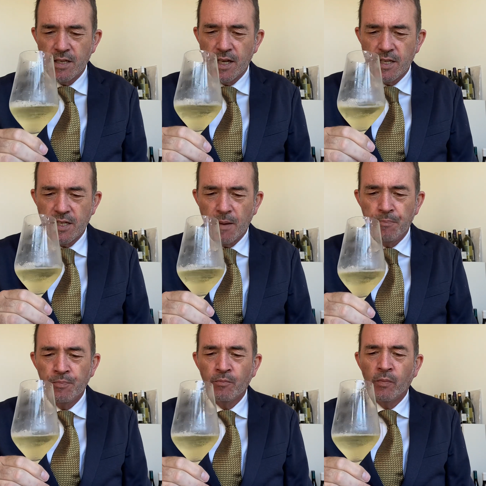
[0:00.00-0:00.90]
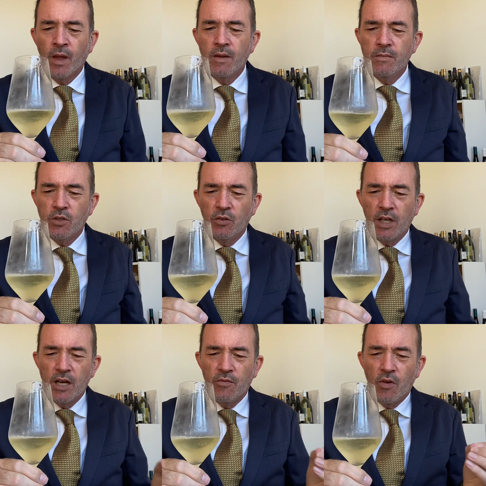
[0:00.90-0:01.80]
It's all
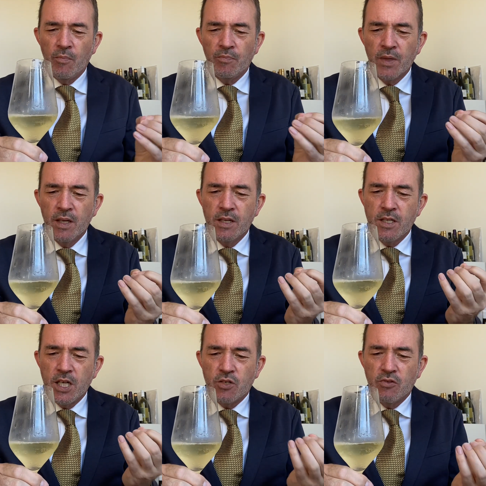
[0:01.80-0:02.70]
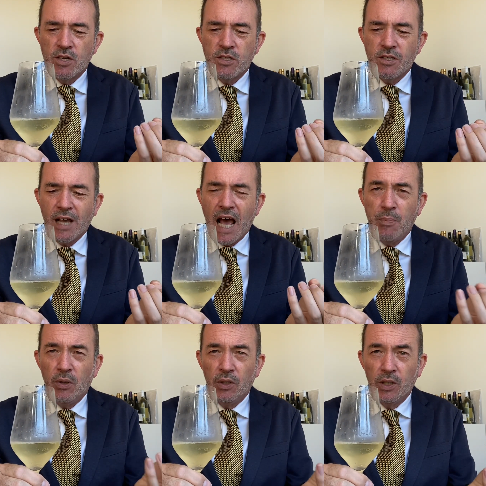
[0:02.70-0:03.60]
kind of citrus,
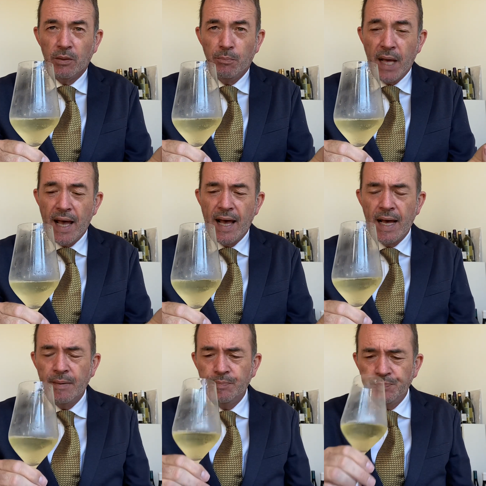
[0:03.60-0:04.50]
apple, pear.